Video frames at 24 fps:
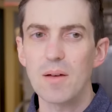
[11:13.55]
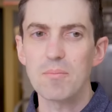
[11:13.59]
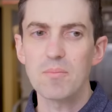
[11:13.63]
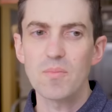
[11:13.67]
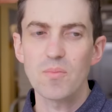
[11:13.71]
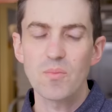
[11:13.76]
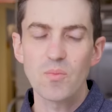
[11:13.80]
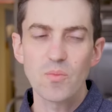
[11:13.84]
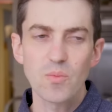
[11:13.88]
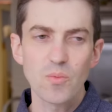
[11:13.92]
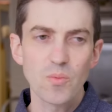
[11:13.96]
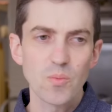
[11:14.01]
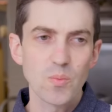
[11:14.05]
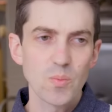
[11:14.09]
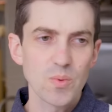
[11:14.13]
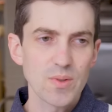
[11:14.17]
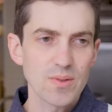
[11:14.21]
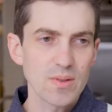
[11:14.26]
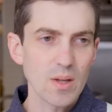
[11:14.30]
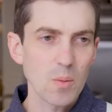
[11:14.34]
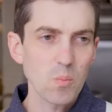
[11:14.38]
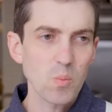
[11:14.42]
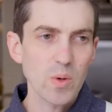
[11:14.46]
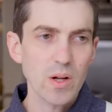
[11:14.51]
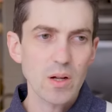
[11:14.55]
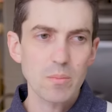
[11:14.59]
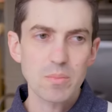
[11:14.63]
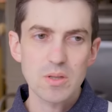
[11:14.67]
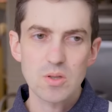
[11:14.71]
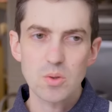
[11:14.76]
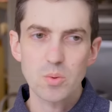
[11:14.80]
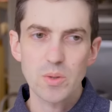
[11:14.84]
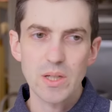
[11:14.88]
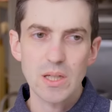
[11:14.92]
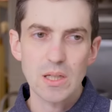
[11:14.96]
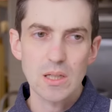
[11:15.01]
I'm somewhere
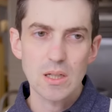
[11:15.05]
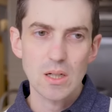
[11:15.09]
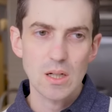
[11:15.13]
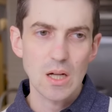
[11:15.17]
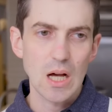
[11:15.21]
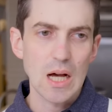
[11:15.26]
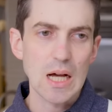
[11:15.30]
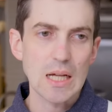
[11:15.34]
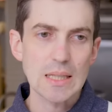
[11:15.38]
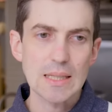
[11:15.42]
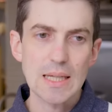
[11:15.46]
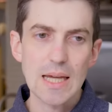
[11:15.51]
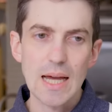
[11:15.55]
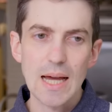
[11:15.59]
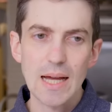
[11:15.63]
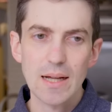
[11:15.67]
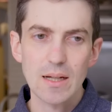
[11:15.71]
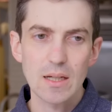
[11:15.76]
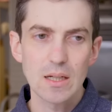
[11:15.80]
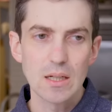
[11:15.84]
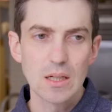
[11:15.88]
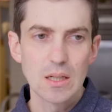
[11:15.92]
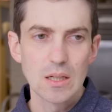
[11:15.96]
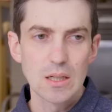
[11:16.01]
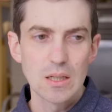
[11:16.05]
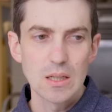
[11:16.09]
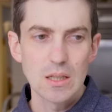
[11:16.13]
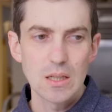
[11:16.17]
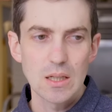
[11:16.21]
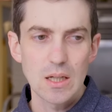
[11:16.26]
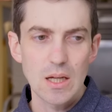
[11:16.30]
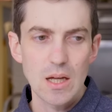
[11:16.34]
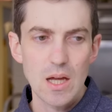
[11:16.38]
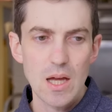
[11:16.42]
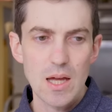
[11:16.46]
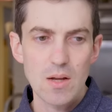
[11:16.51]
between cognac
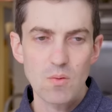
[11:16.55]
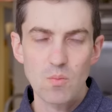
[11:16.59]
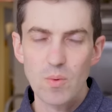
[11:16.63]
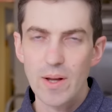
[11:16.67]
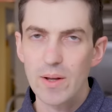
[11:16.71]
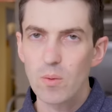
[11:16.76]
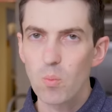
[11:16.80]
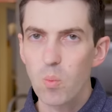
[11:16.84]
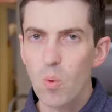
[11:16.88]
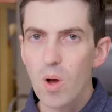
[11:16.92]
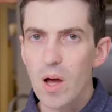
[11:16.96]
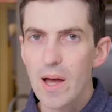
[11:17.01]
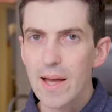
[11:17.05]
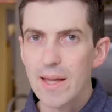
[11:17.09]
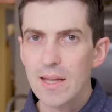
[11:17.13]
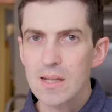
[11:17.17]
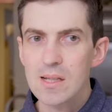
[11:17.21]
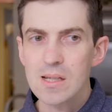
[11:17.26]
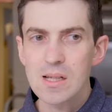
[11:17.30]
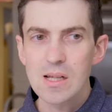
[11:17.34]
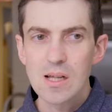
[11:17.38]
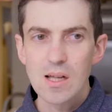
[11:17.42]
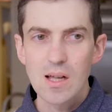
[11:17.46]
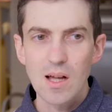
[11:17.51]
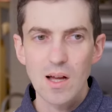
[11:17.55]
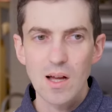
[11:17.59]
and red wine,